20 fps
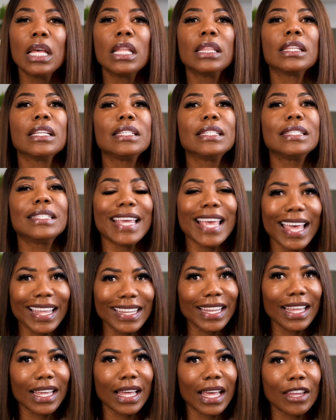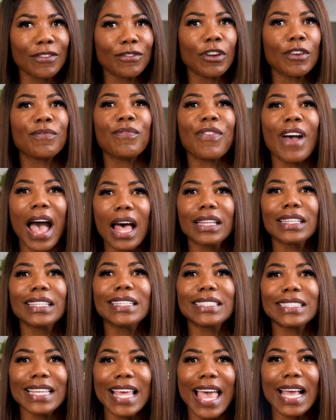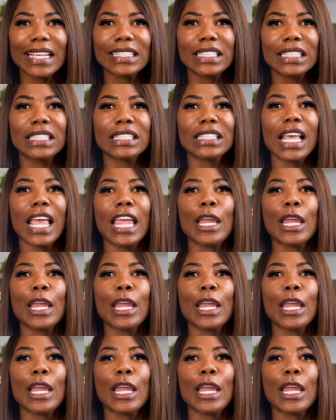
The deadline for filing taxes is